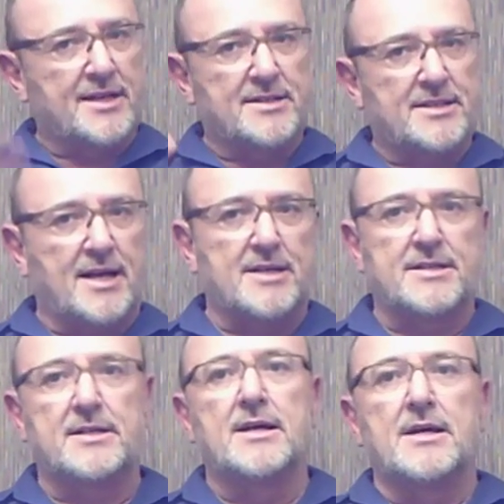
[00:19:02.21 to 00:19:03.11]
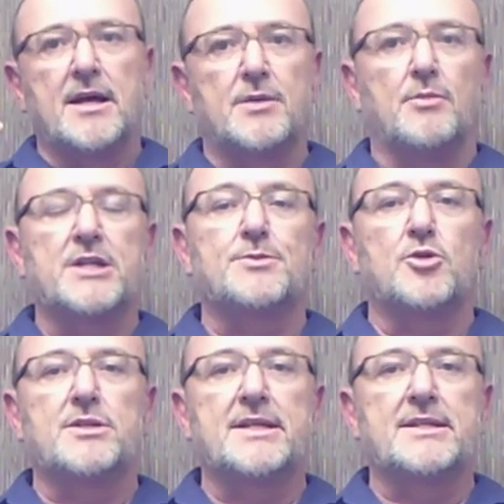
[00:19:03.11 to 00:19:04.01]
I discuss it in
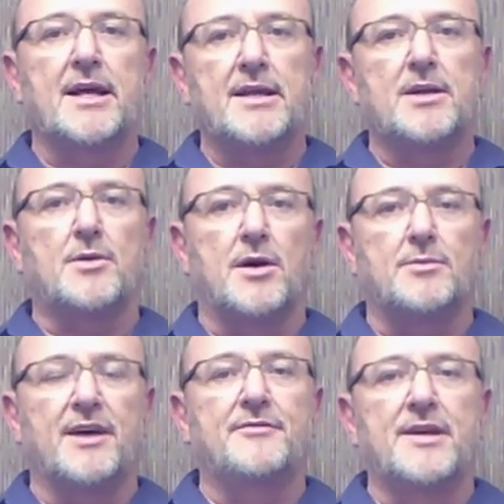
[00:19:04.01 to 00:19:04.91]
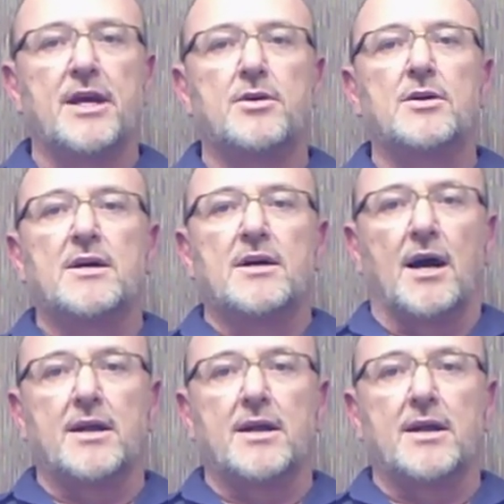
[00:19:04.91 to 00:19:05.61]
much more detail in on my video